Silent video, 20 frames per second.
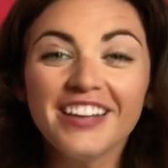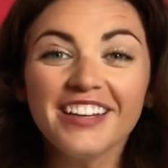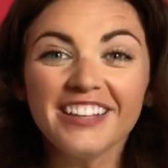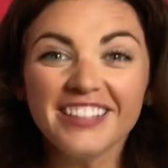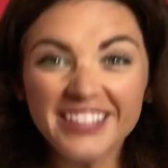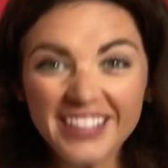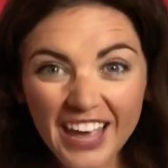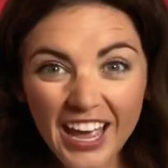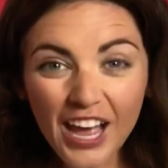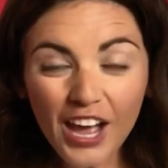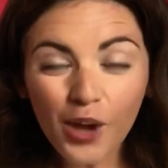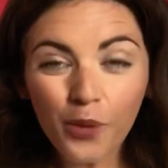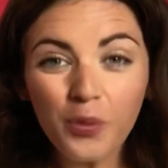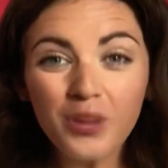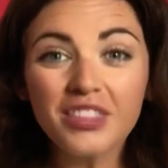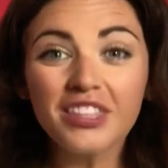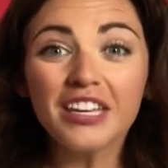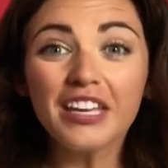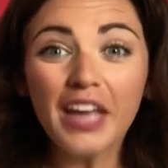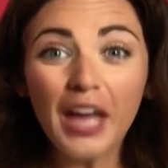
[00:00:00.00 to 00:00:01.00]
Yeah, with
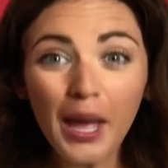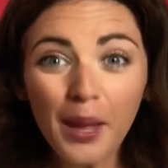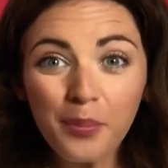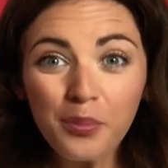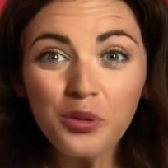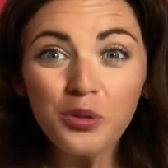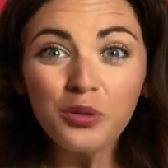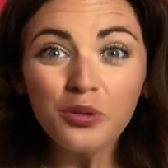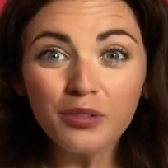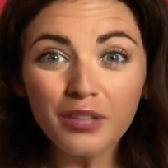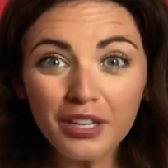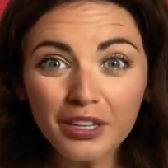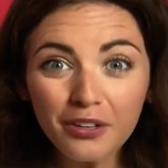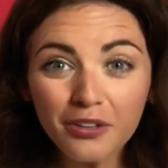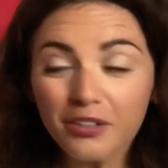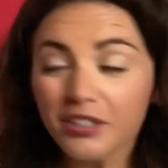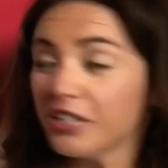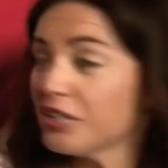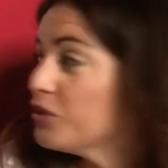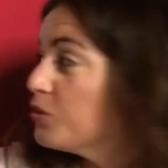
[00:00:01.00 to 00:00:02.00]
the capital letter,
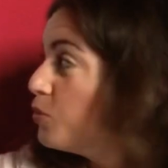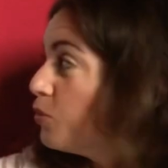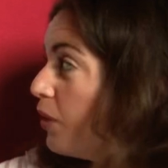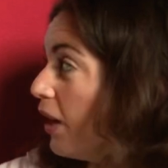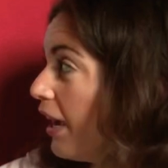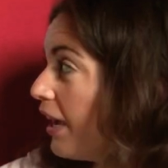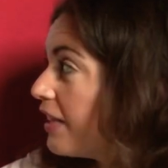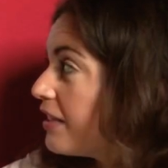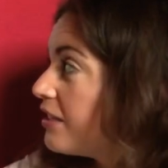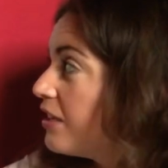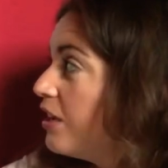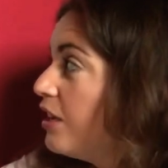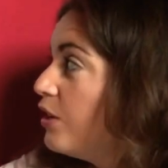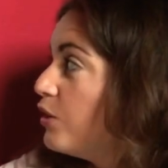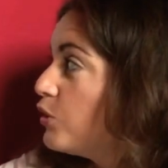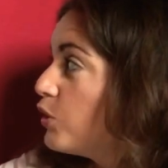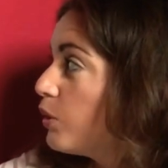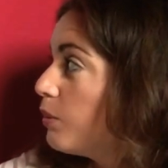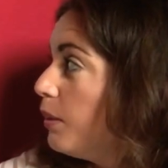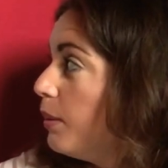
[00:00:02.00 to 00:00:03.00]
that's right.
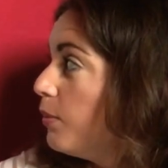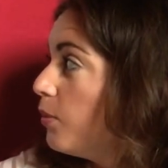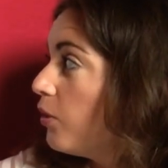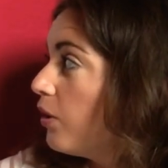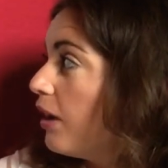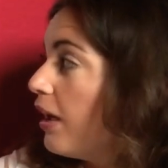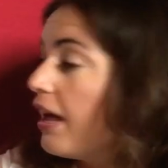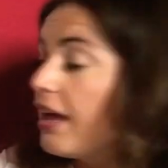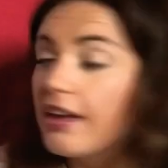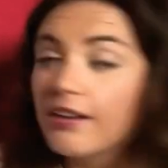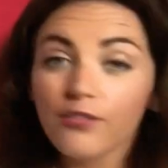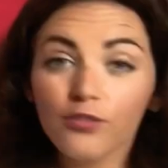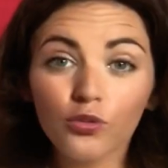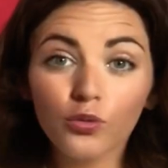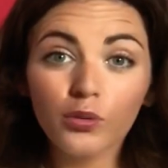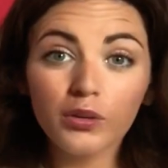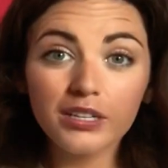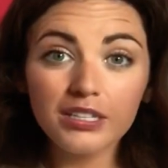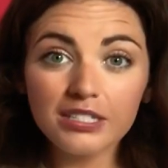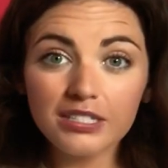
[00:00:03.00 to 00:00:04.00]
So remember,
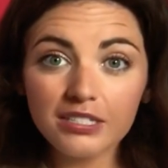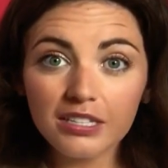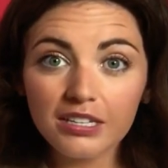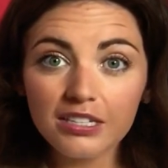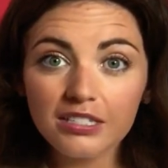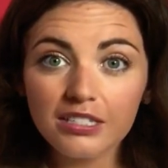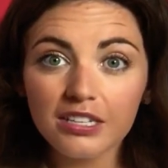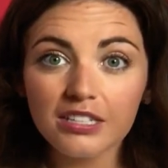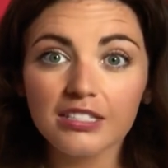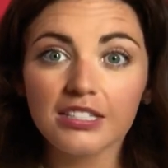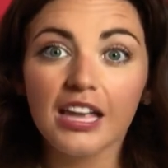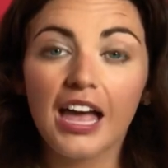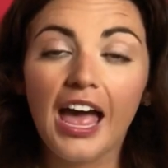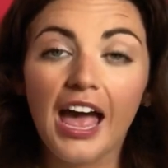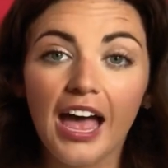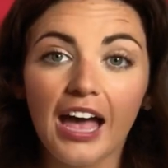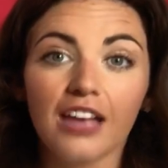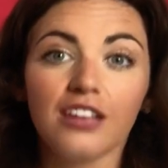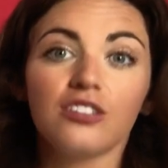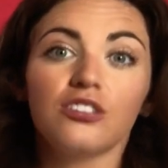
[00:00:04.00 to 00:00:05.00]
every sentence
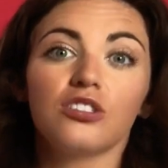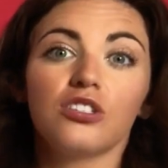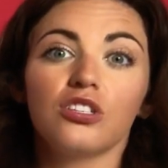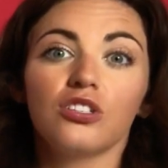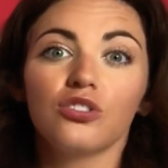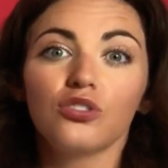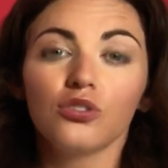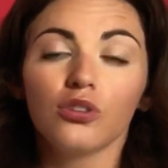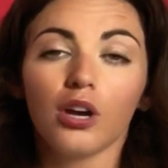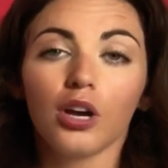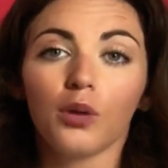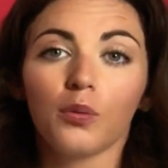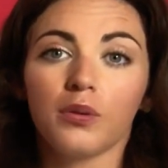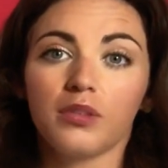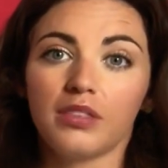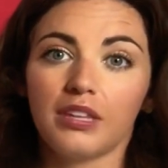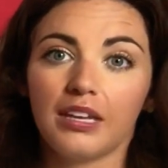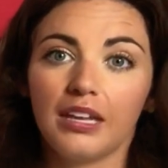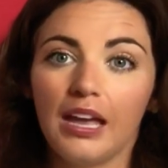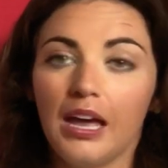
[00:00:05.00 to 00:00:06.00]
has to start with
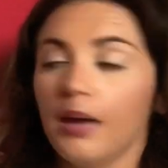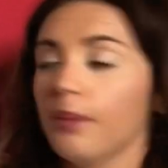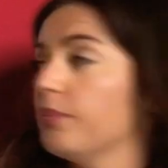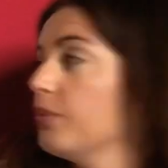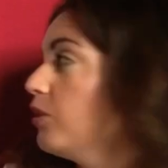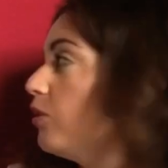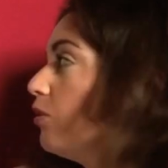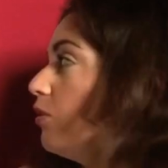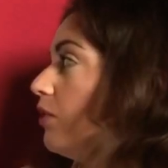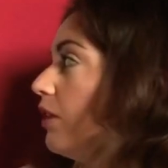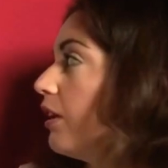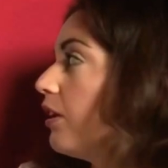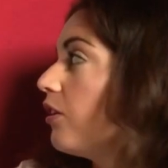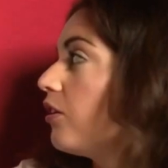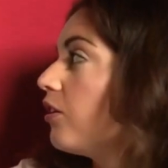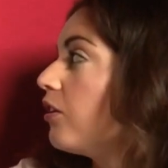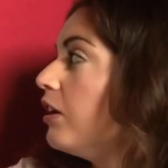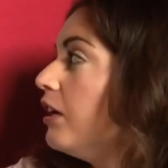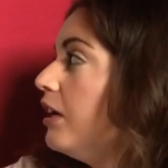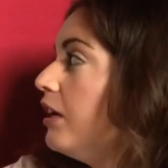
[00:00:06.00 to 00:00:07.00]
the capital
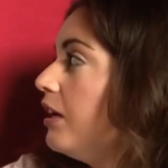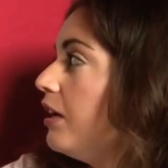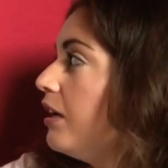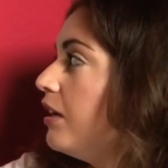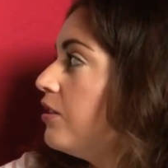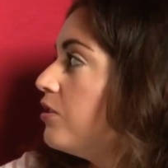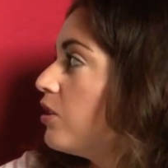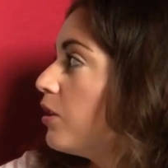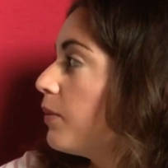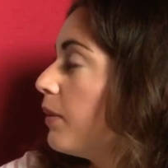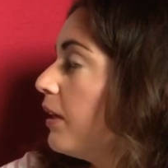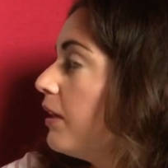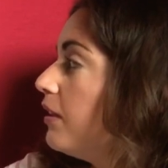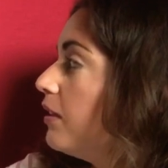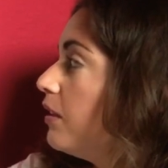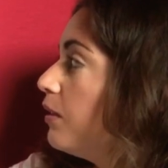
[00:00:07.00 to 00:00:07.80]
letter. And so right here,